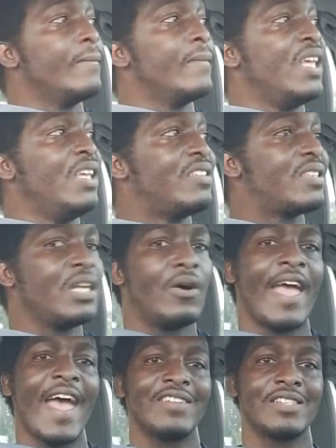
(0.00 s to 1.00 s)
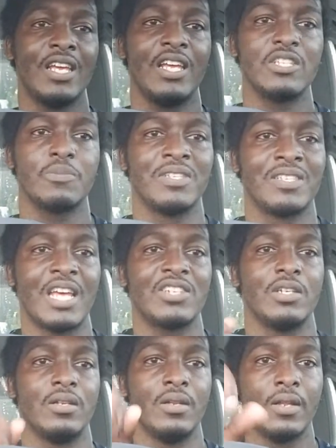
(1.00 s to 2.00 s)
He still has it in his
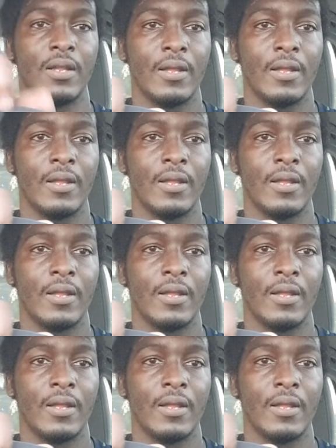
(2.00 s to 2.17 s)
possession.